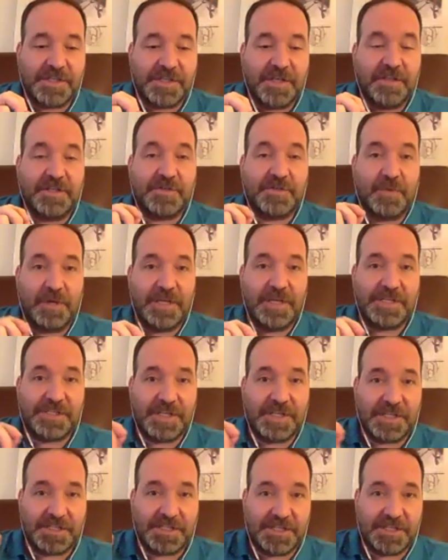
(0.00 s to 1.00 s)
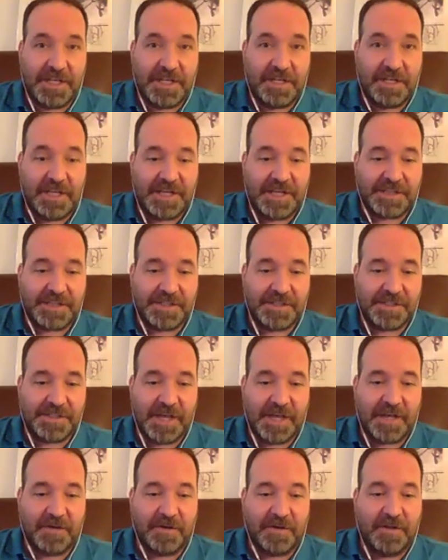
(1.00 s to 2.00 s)
in the 2016 election
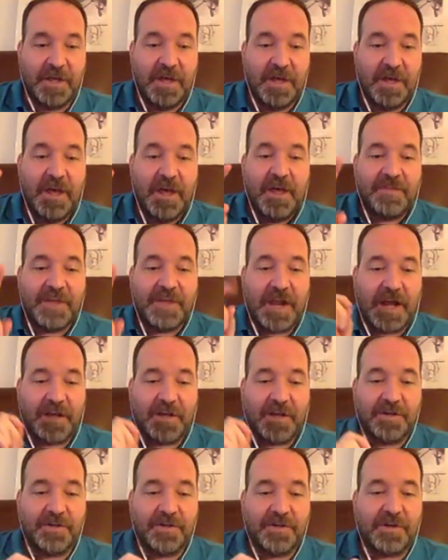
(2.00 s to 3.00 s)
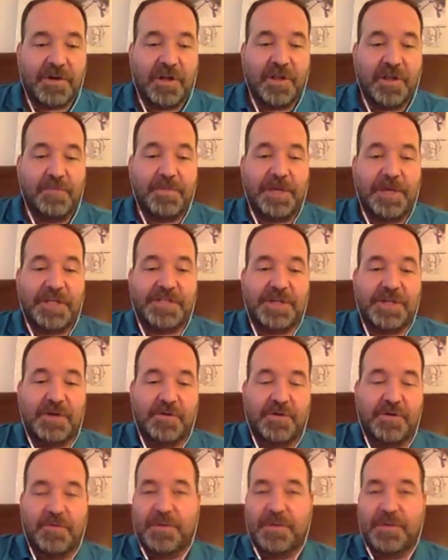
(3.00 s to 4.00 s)
cycle that I couldn't call a big
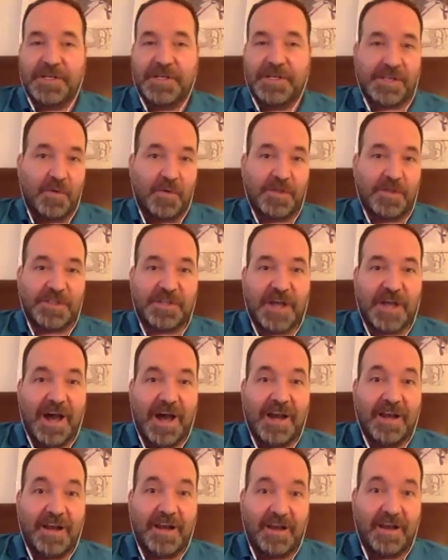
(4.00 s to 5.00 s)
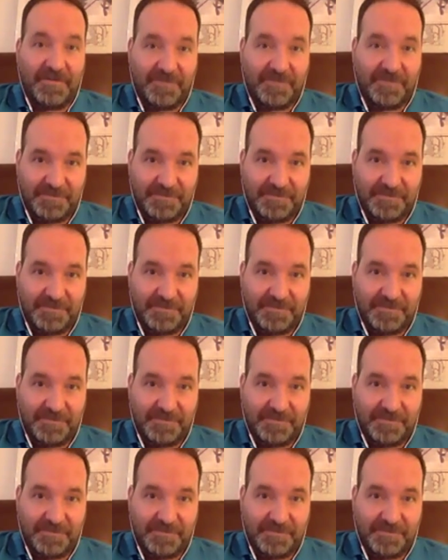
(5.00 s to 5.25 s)
donor because I wasn't hot enough.